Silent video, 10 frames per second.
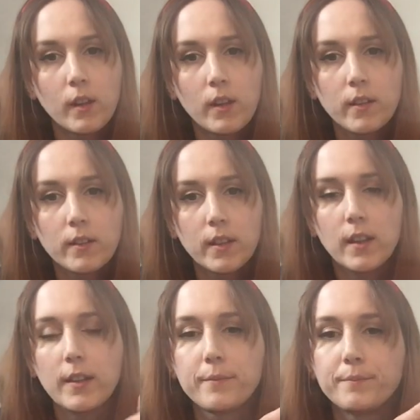Can you
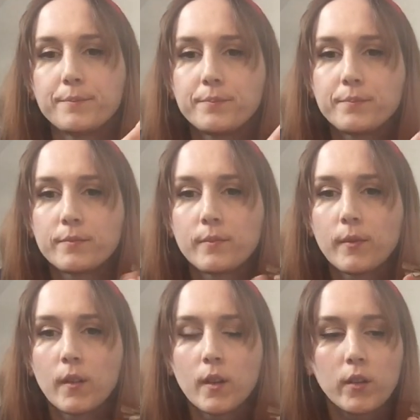see?
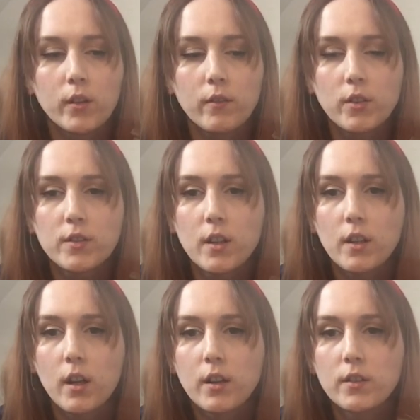So I've just
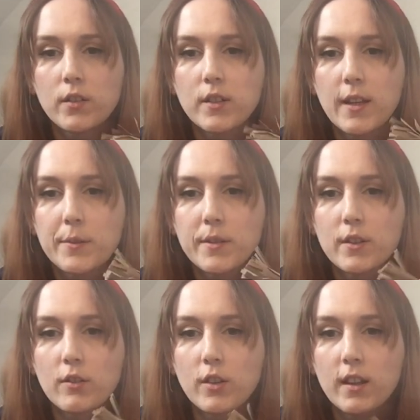done loads of snips
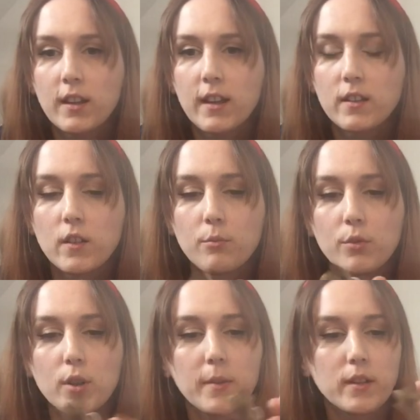to create the of the
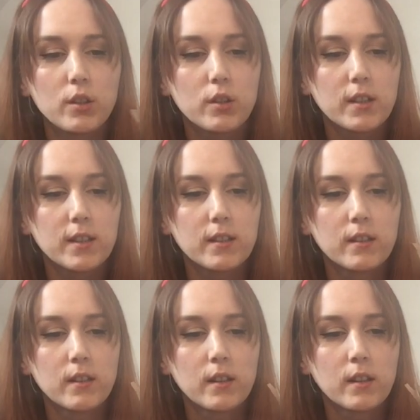broom, and you
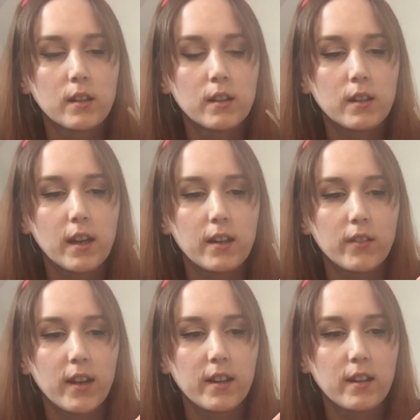can kind of
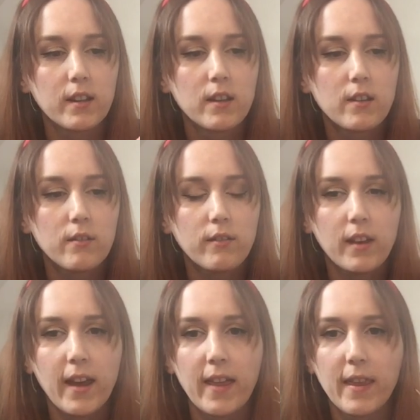like
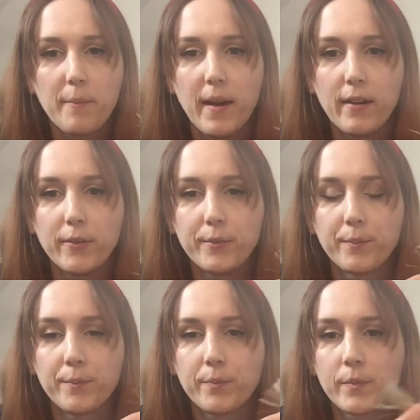flare them out.
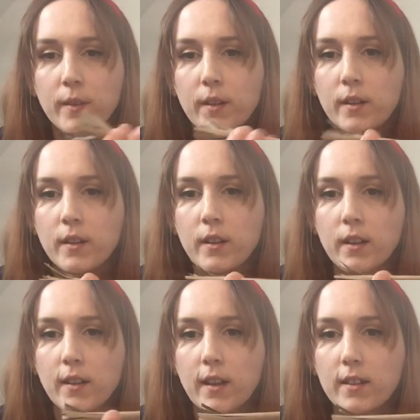
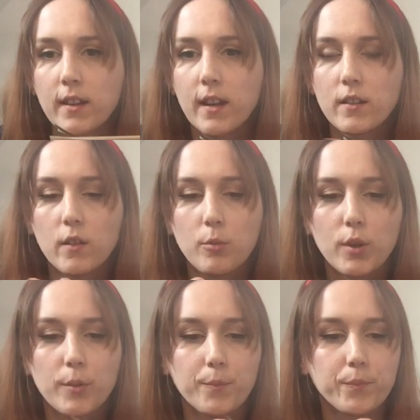That's the end of the
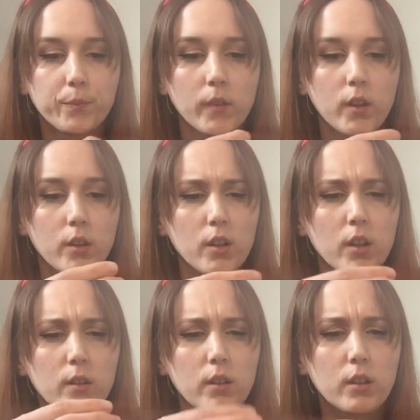broom. You can
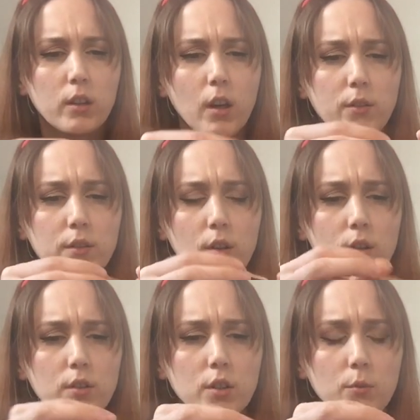go as
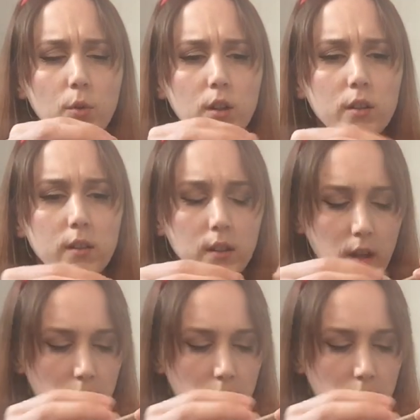long as you want.